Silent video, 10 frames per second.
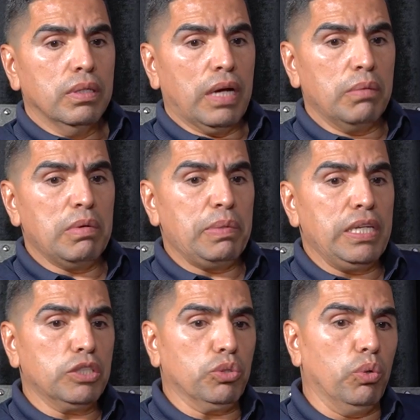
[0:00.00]
Jaime
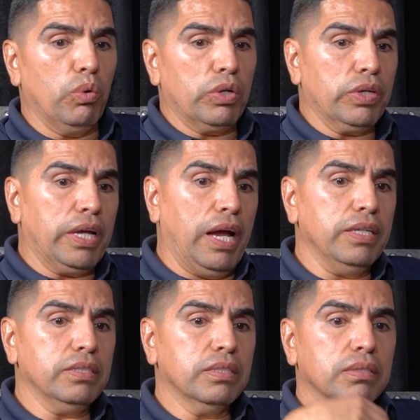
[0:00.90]
Piña told one of the
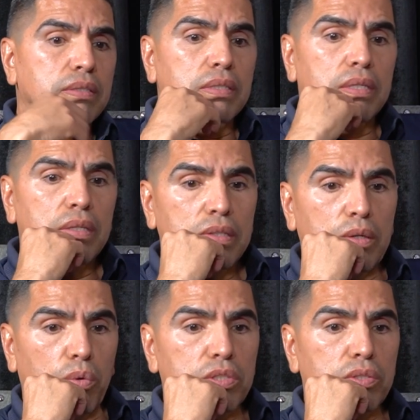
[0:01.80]
guys
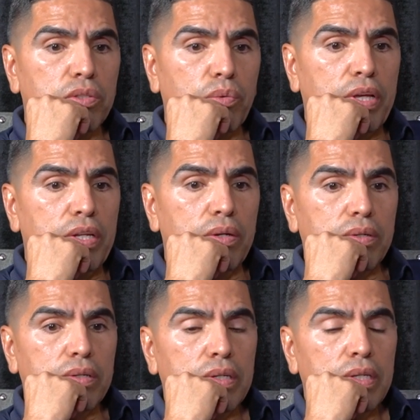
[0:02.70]
that works on the
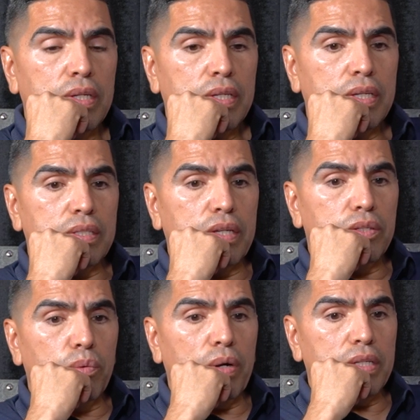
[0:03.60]
radio, he's like, "You
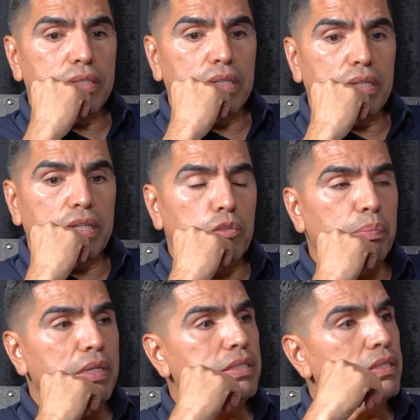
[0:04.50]
know what? Can you
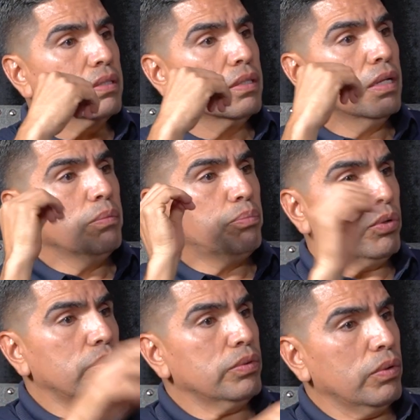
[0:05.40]
please
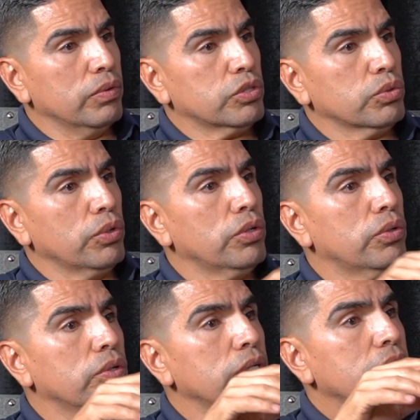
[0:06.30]
put on the
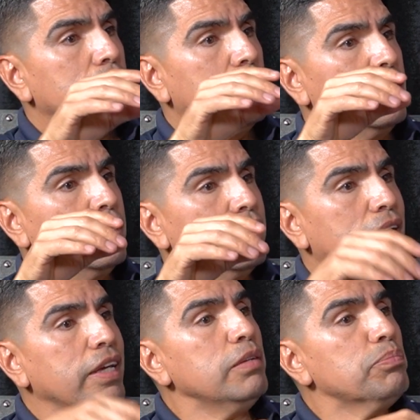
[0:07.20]
studio and
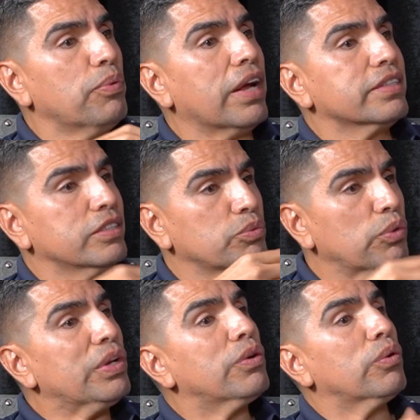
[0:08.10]
let him practice to
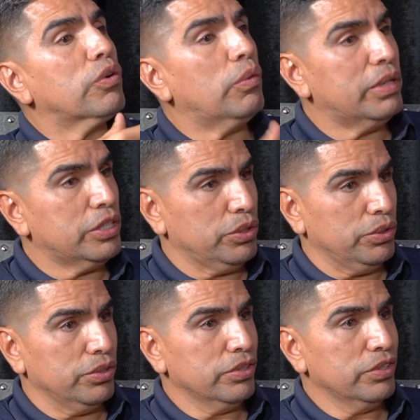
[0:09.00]
record
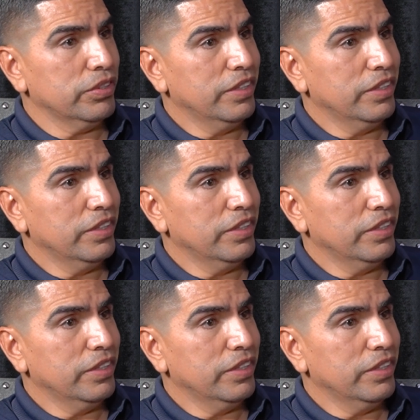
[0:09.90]
commercials?"